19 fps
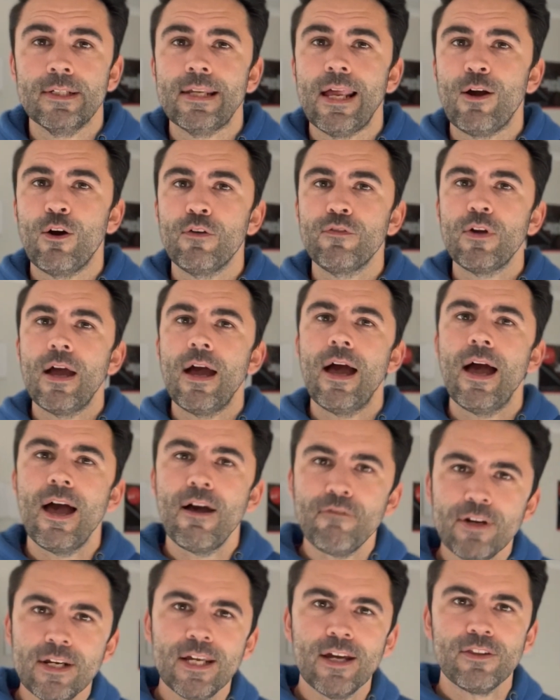Now, if you
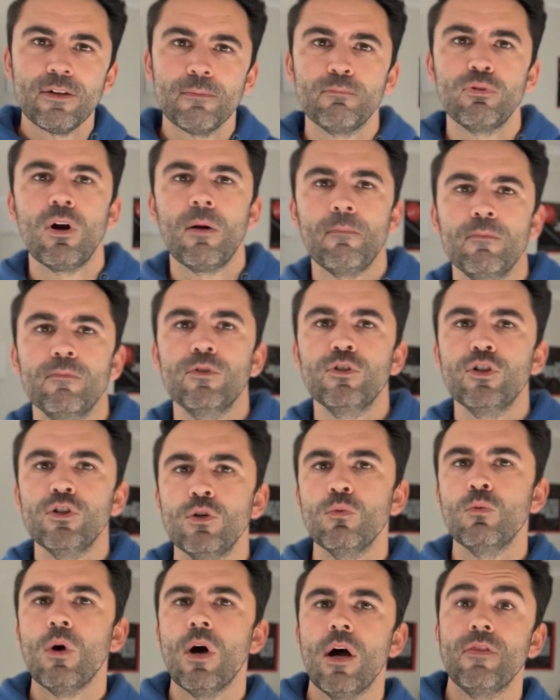have any other problems
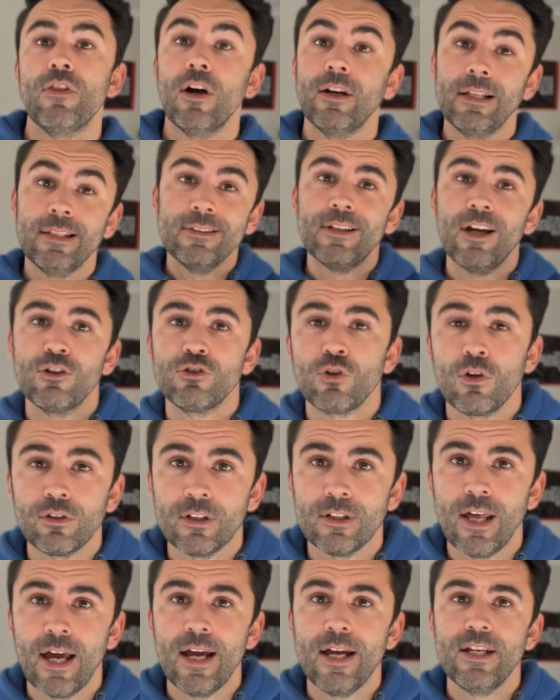that I didn't touch on
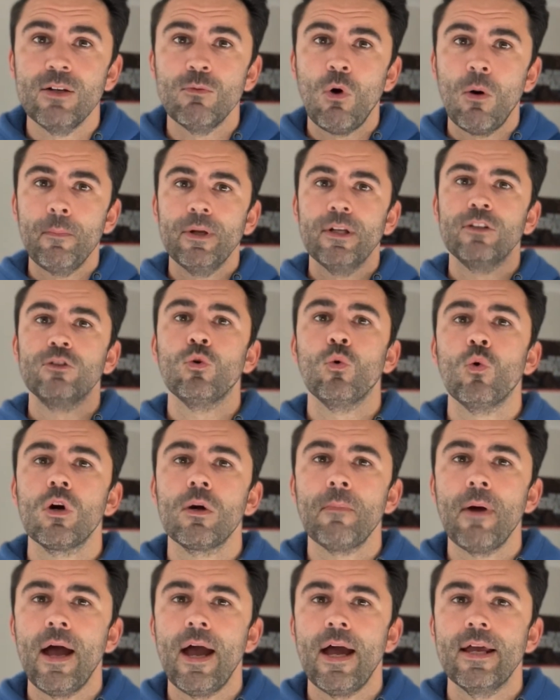today and you want me to talk
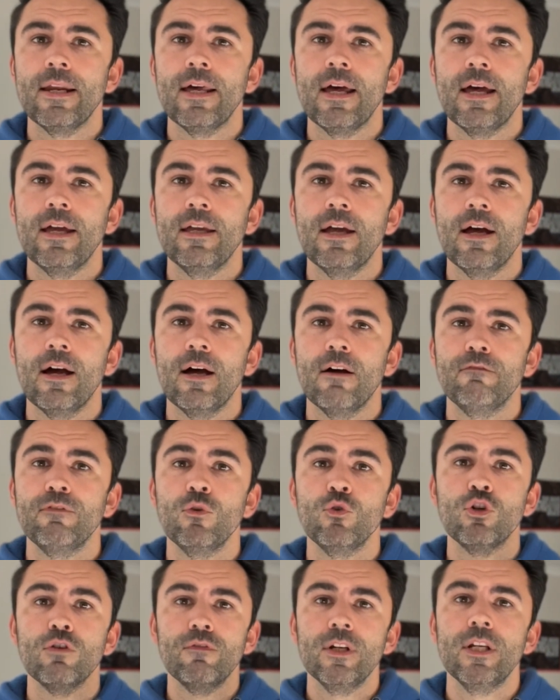about in a
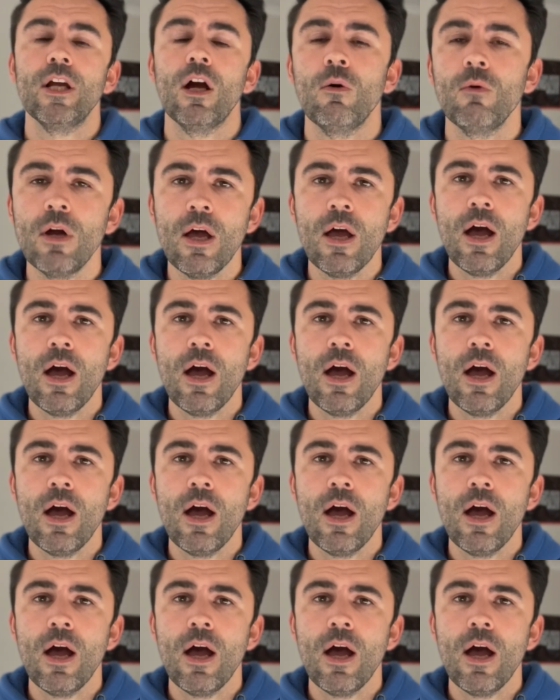future video,